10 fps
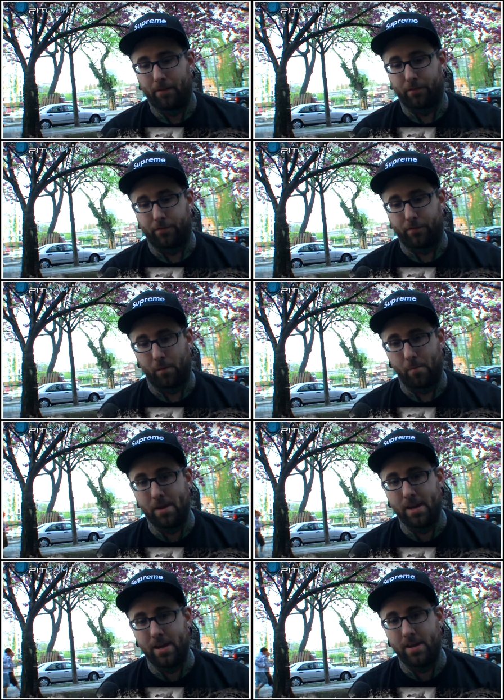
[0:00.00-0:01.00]
for
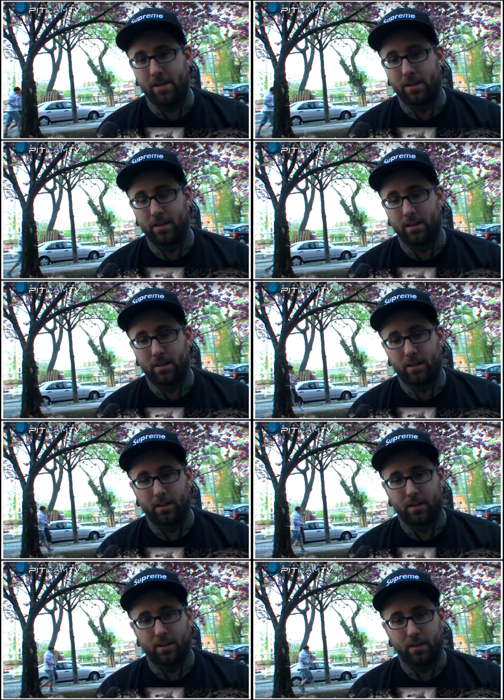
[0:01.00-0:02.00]
me,
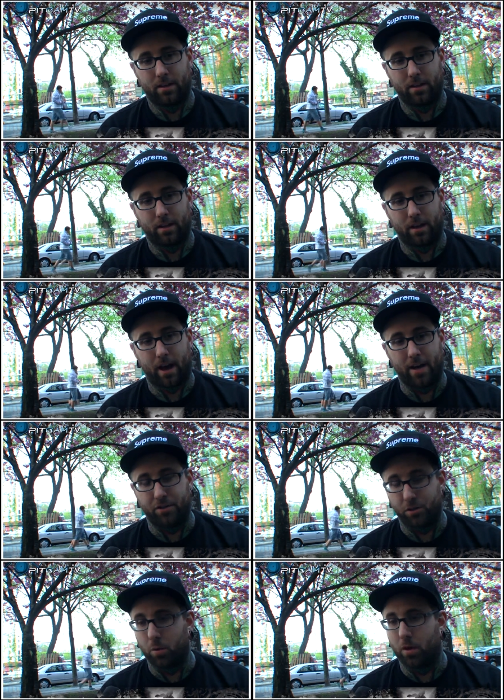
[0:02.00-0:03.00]
I
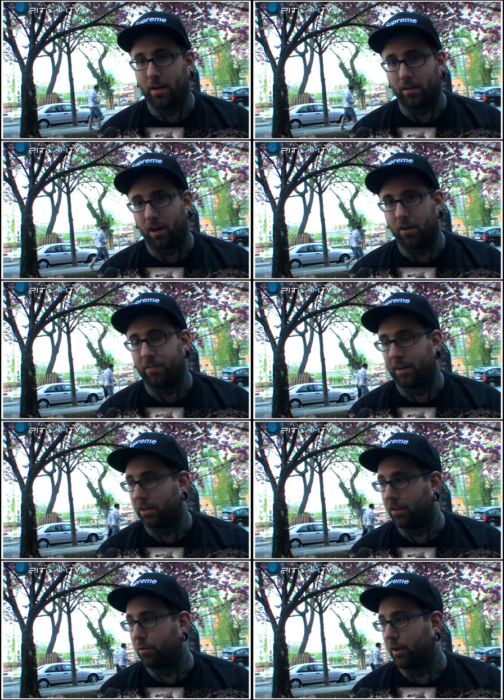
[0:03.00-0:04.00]
do what I love and I
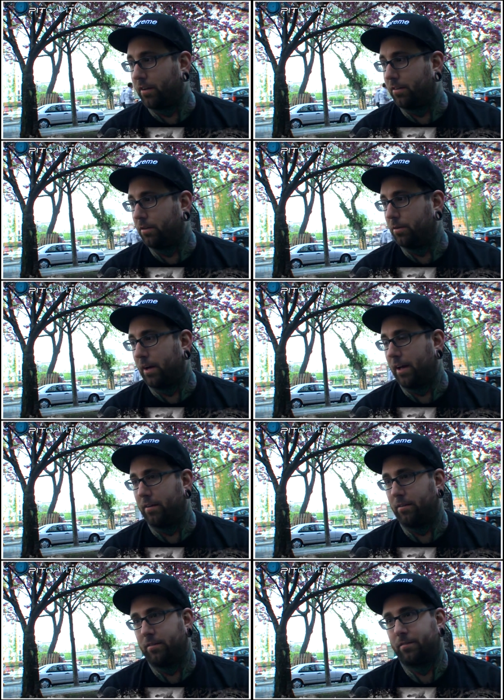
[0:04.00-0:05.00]
love what I do.
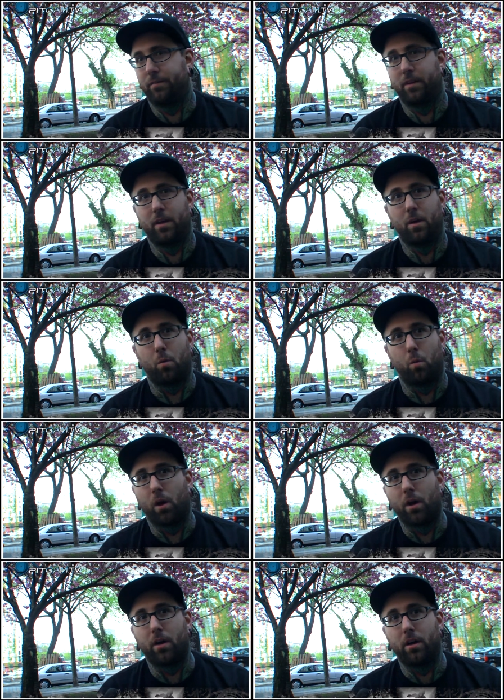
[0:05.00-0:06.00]
And
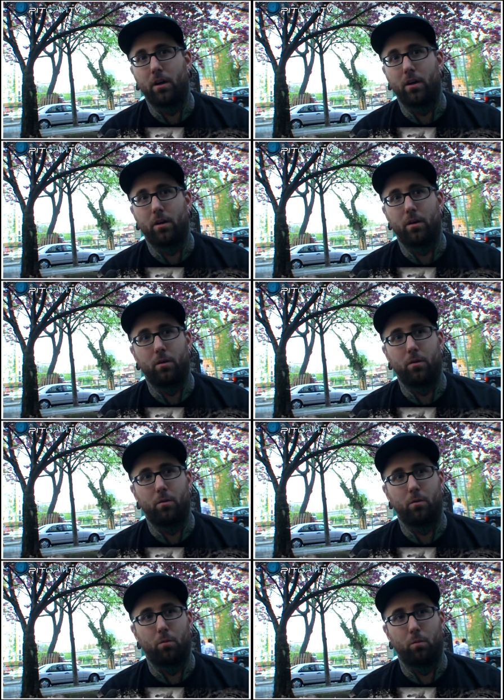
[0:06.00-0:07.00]
what
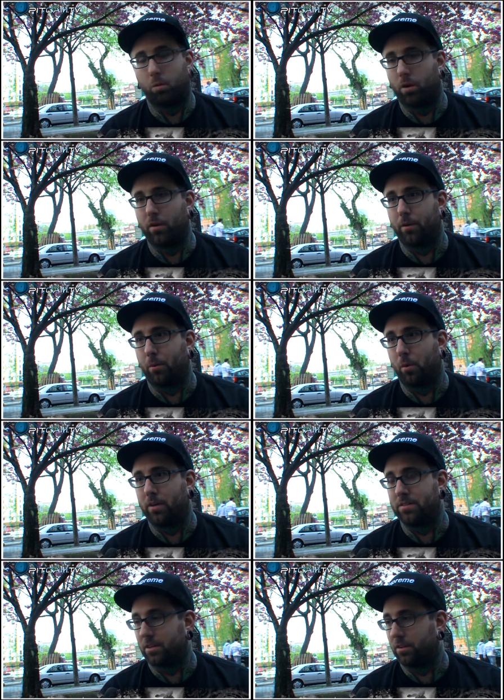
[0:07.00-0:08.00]
other
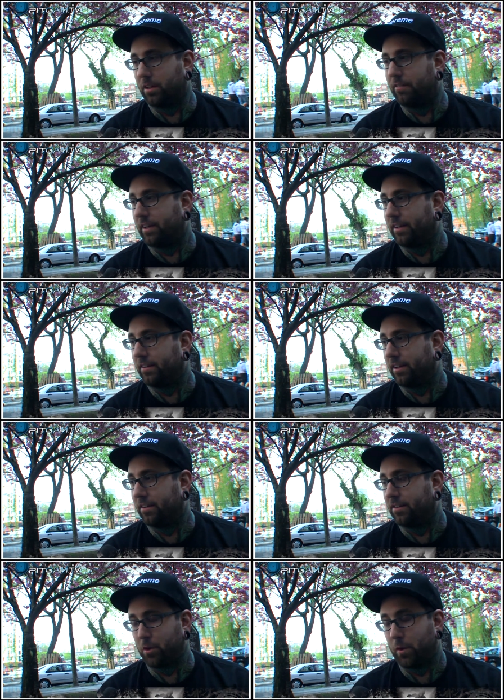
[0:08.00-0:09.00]
point is there to living
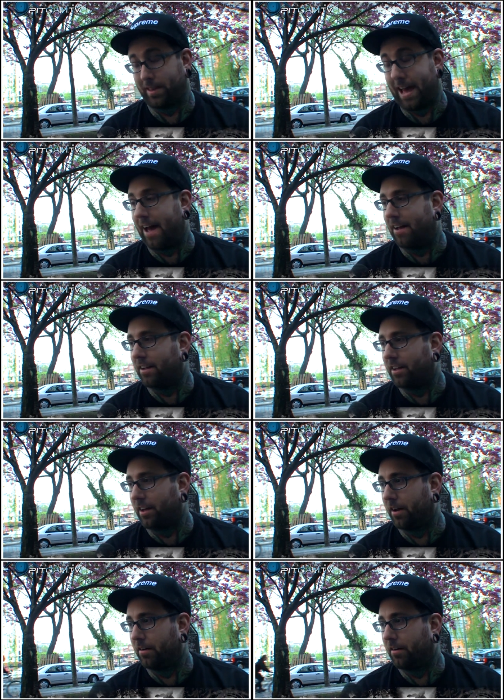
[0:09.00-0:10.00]
than doing that, you
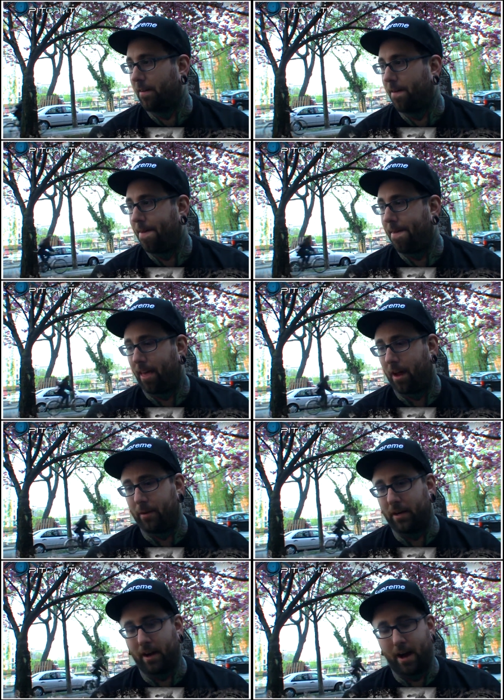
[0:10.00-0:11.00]
know? I
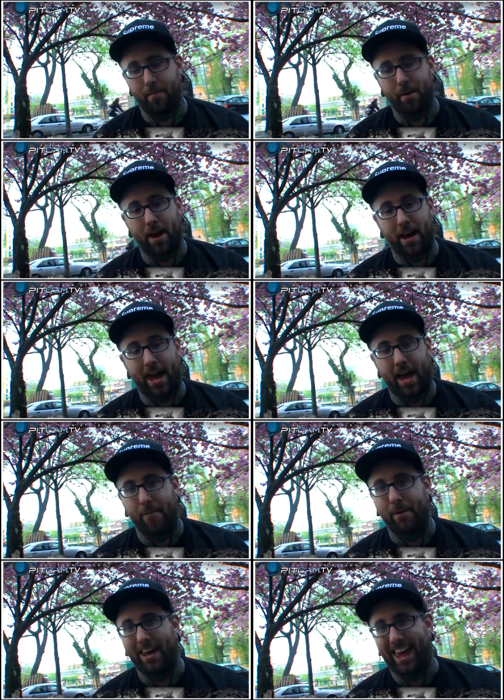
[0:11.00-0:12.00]
mean, I
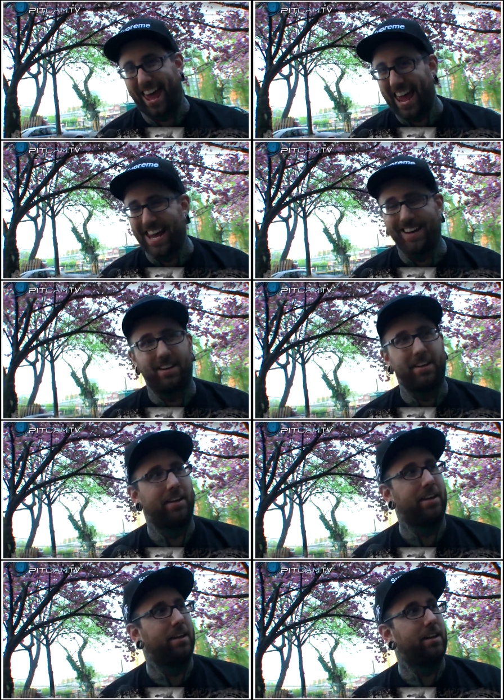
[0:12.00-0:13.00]
may hate
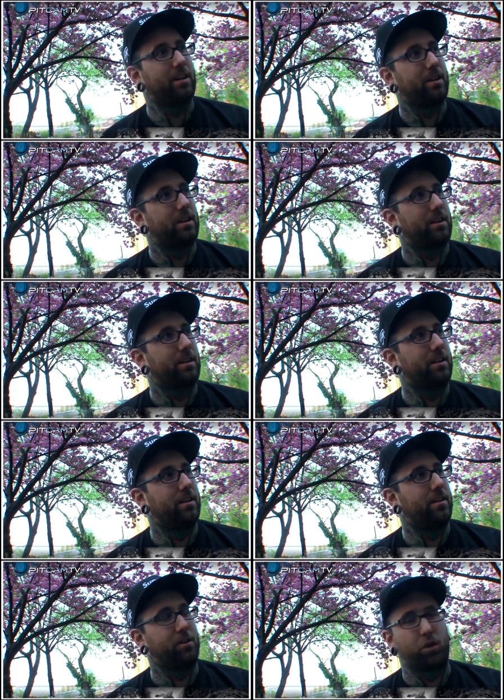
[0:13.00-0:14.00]

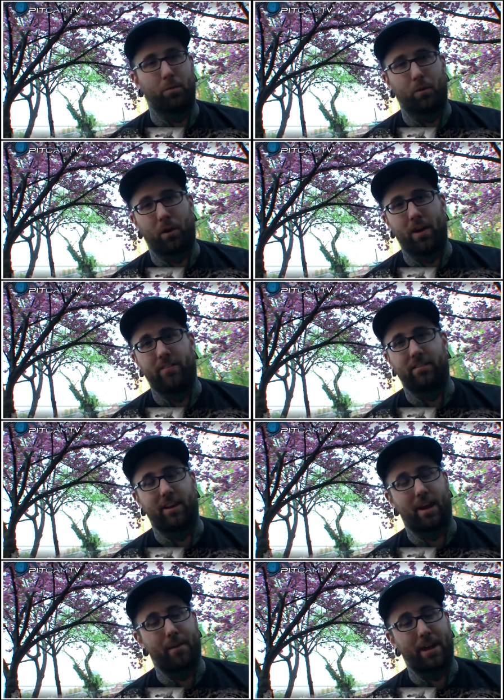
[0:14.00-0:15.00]
the human race,
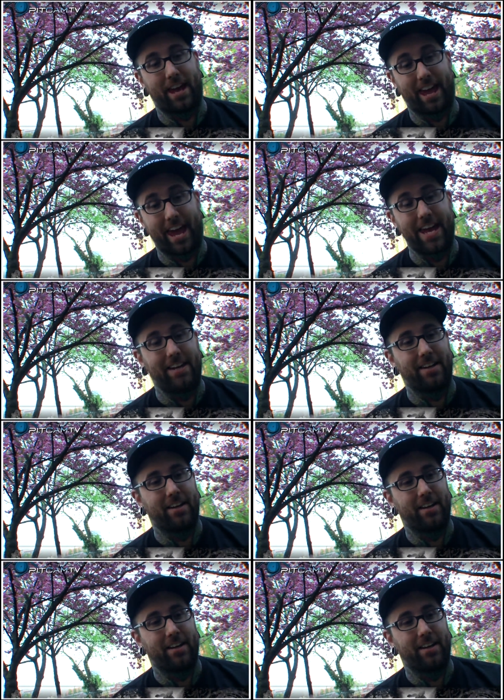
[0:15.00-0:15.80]
and I may think